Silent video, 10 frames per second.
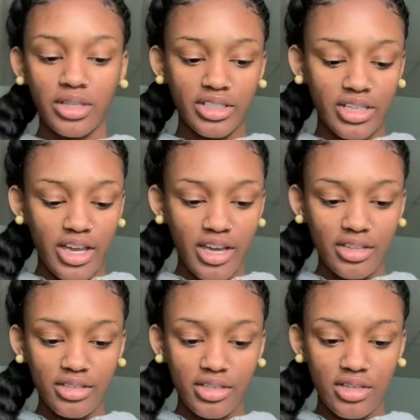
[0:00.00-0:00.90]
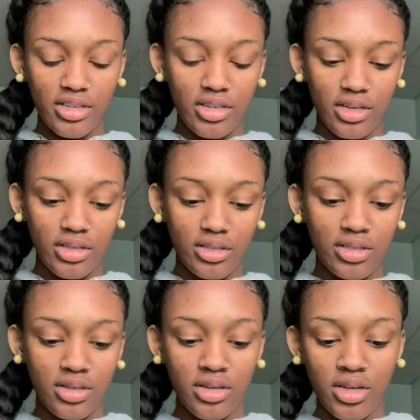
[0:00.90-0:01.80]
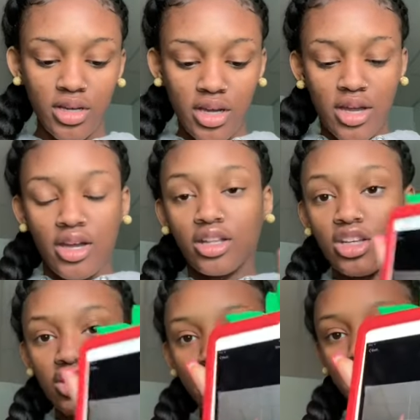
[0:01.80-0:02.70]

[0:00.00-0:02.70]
click the X and click the